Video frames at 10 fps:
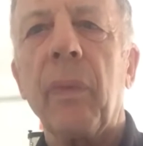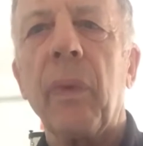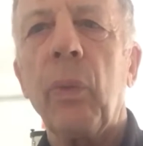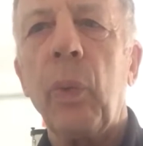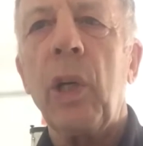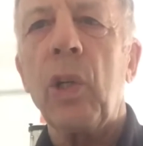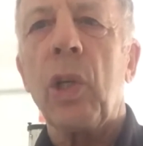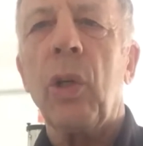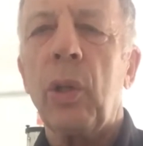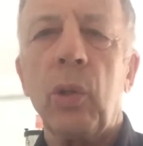we
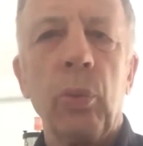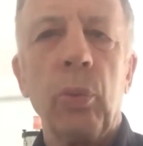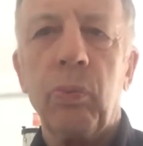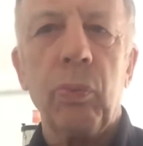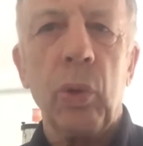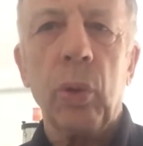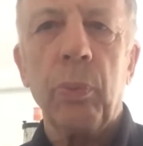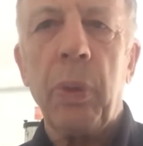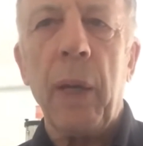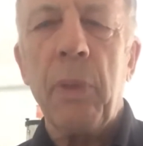enjoy to
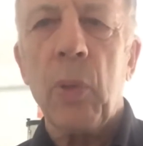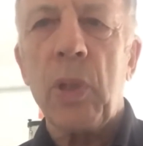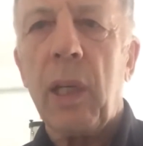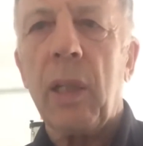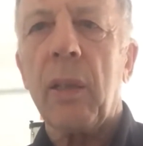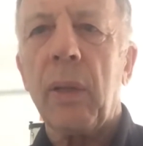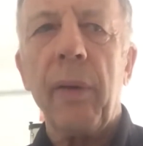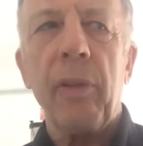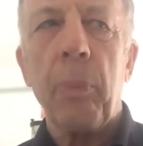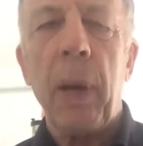play music,
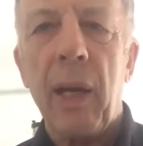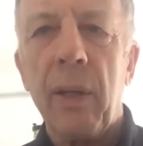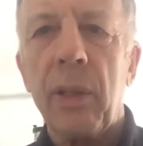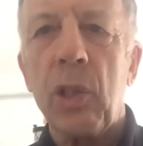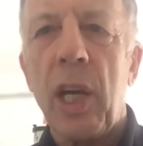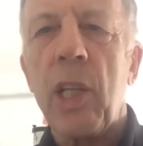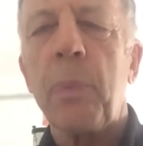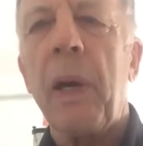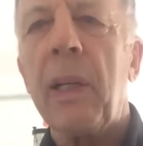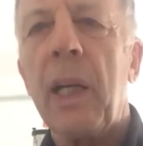have a band, jazz
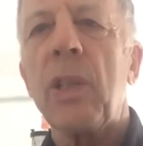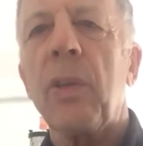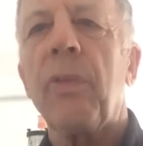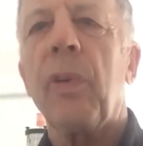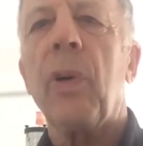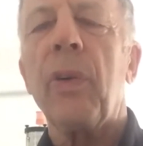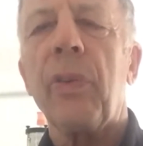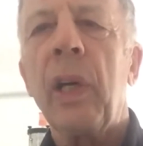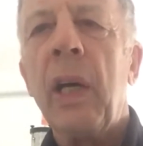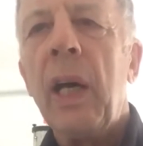band, and so forth.
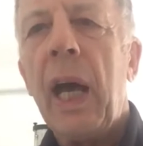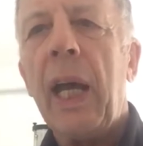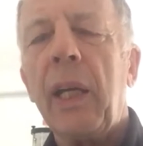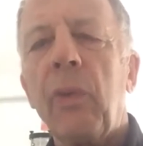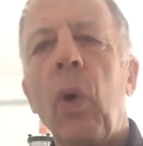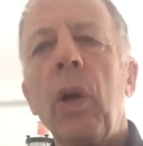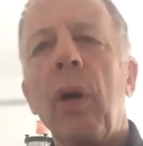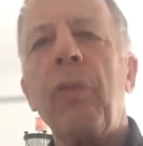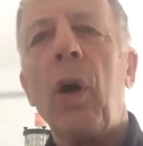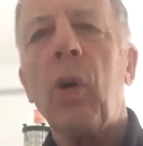And in one
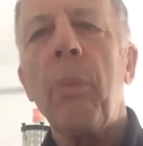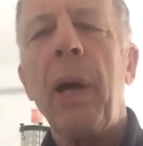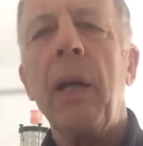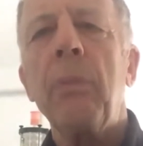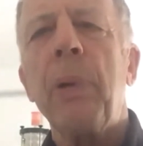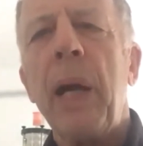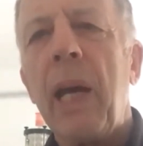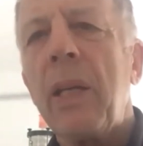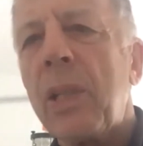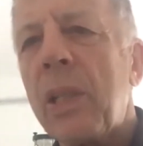of our band
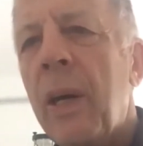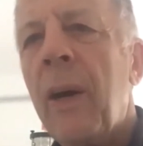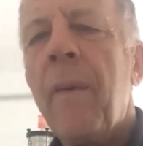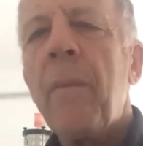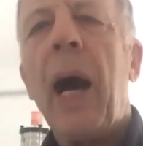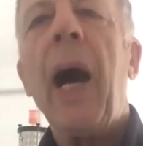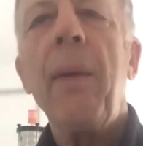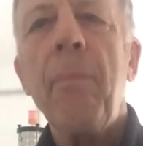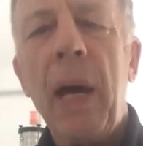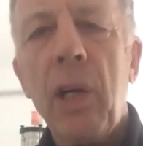breaks, I
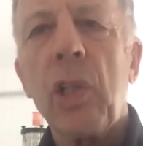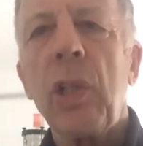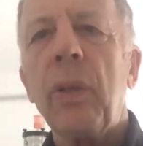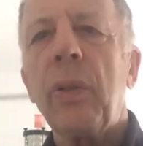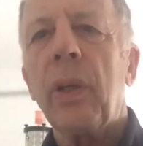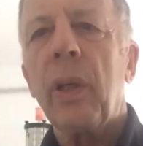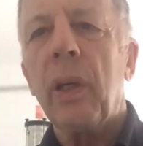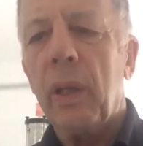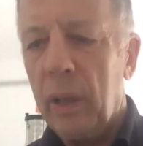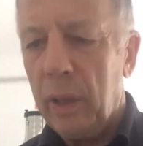mentioned
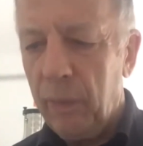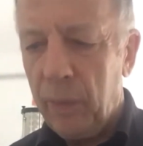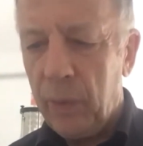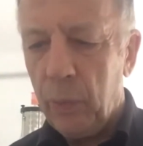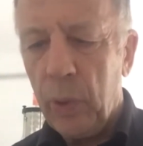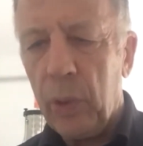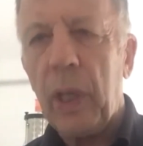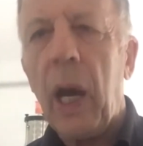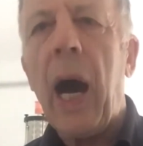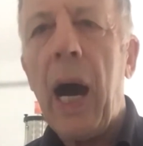the word
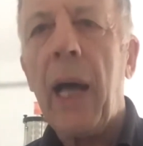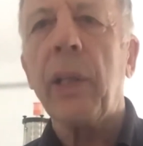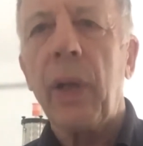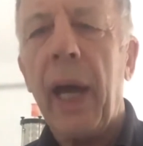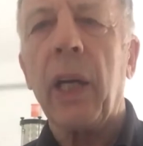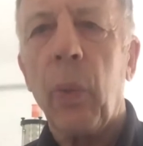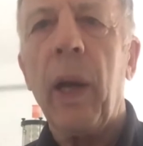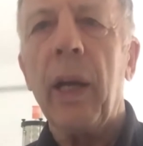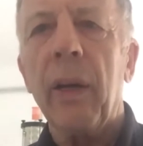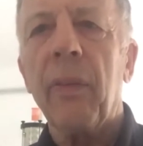
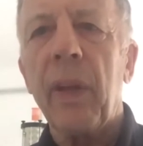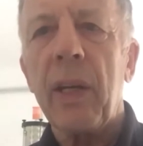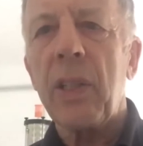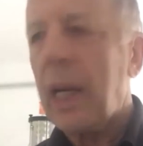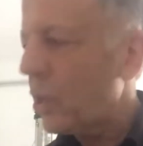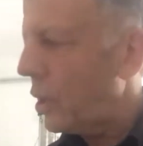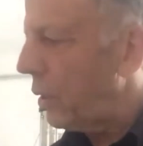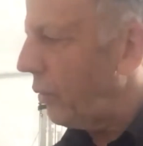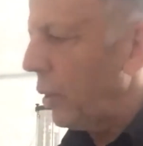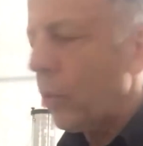Haderheckquelle. That is
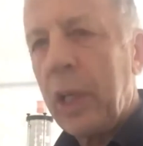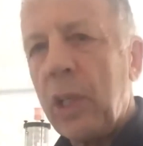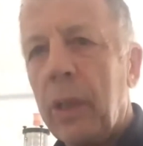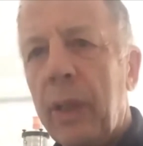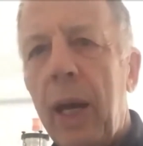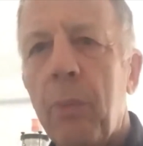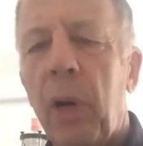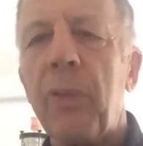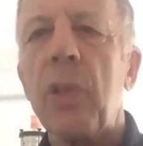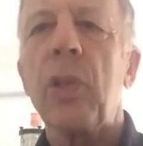actually the original name
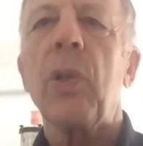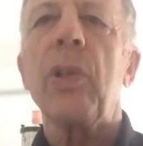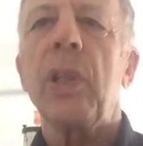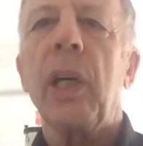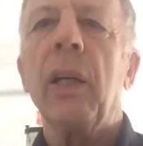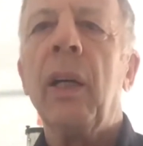of the source here.